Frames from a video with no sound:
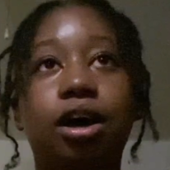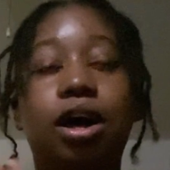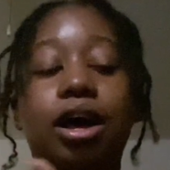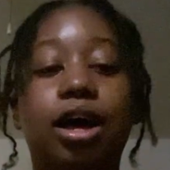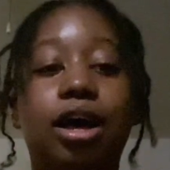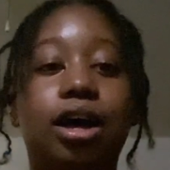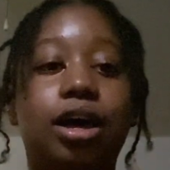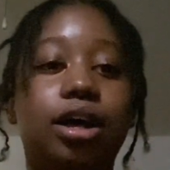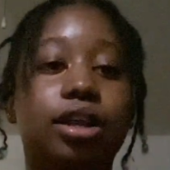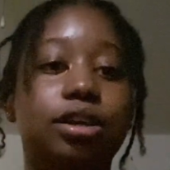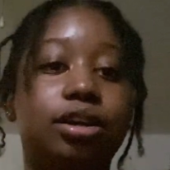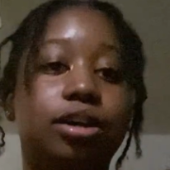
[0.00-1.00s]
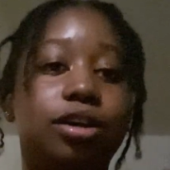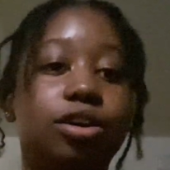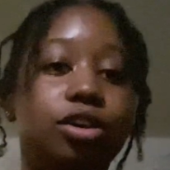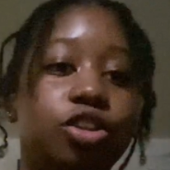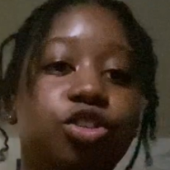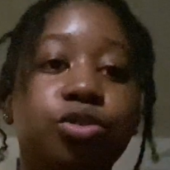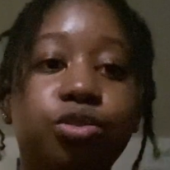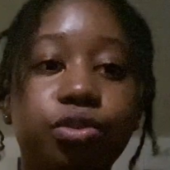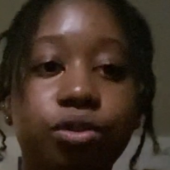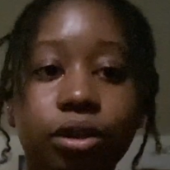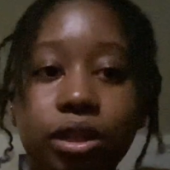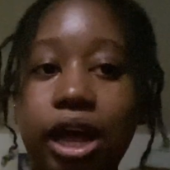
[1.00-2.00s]
and do
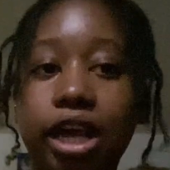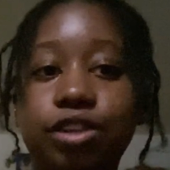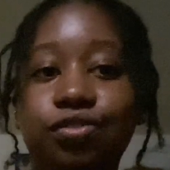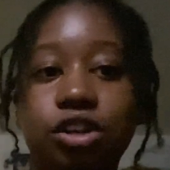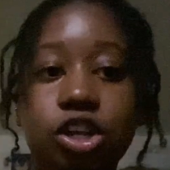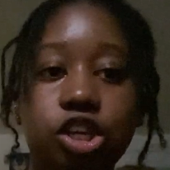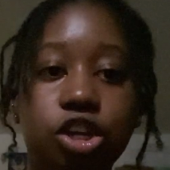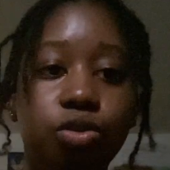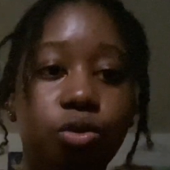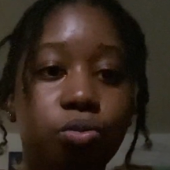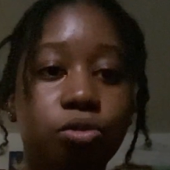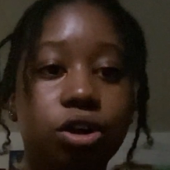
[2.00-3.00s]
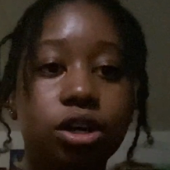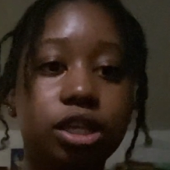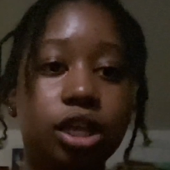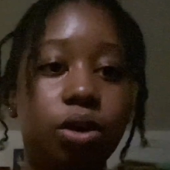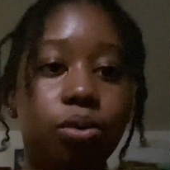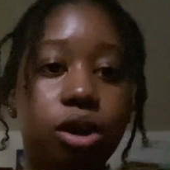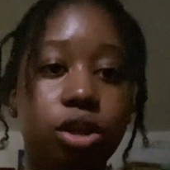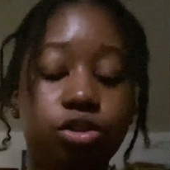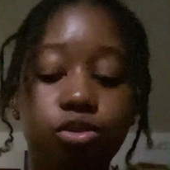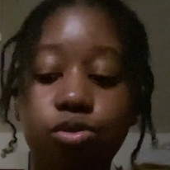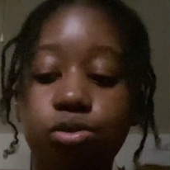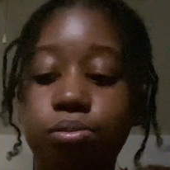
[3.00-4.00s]
last finishing homeworks that I want to
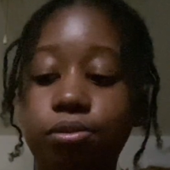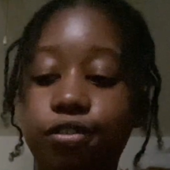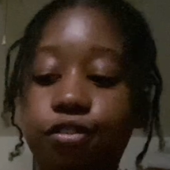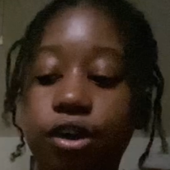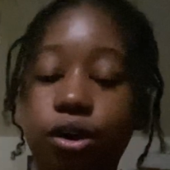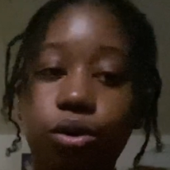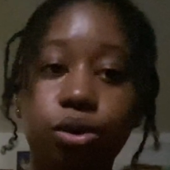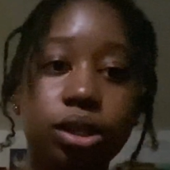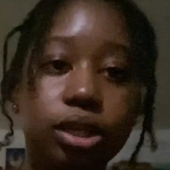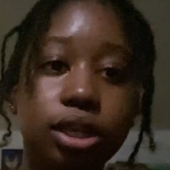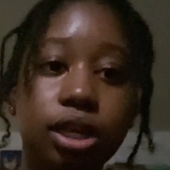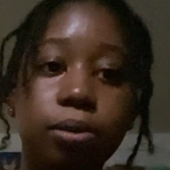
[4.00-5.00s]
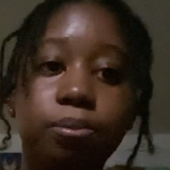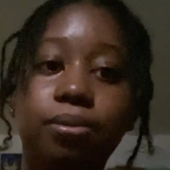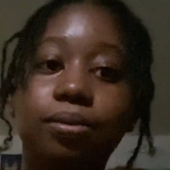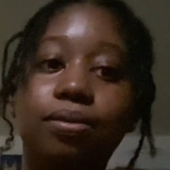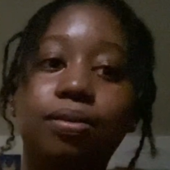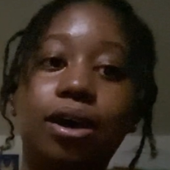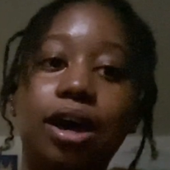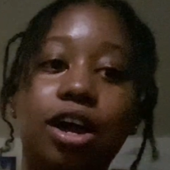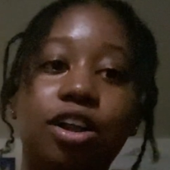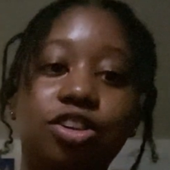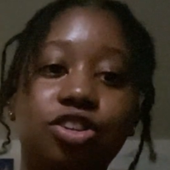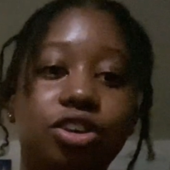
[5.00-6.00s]
do before I go to sleep
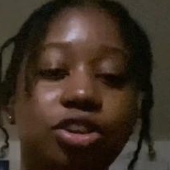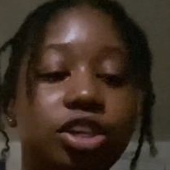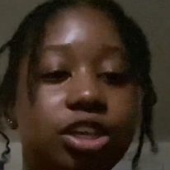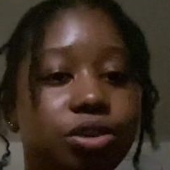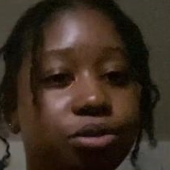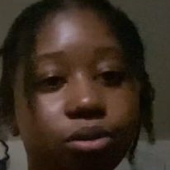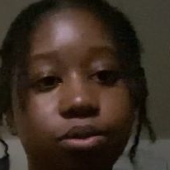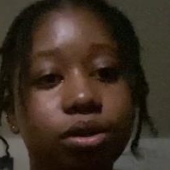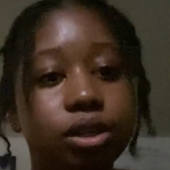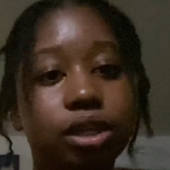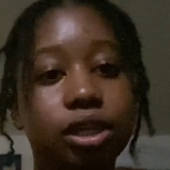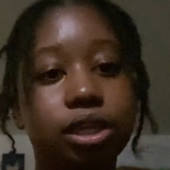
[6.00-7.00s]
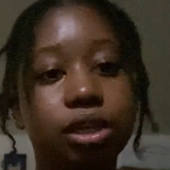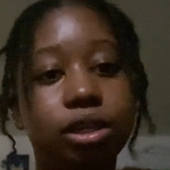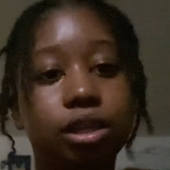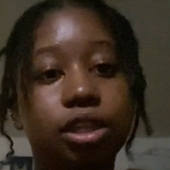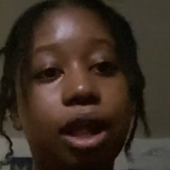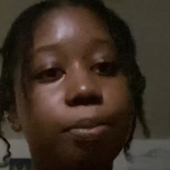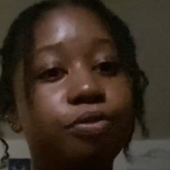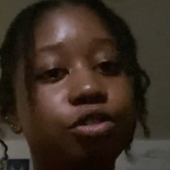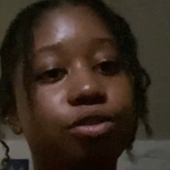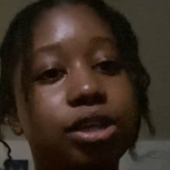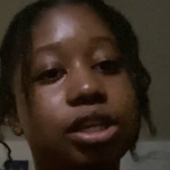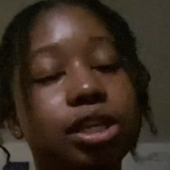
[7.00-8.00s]
and just stop for the
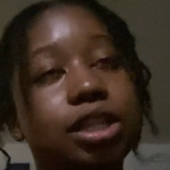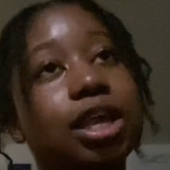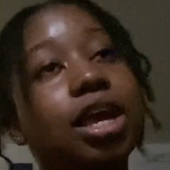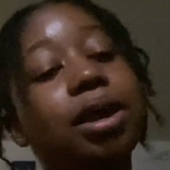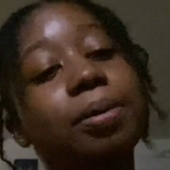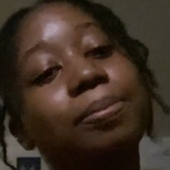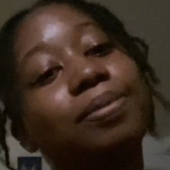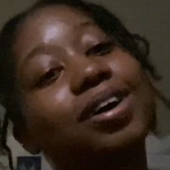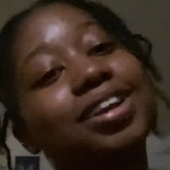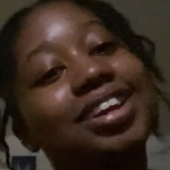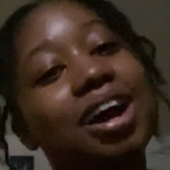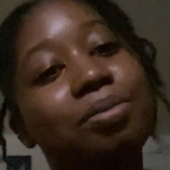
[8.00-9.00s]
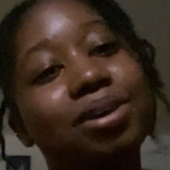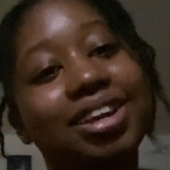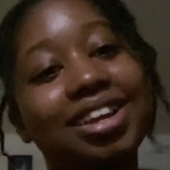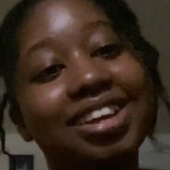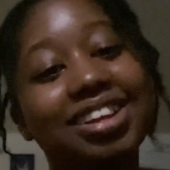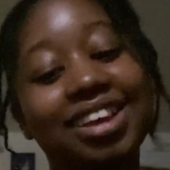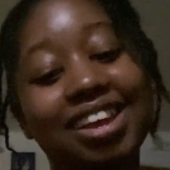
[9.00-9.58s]
rest of the day. But yeah, I'm gonna eat,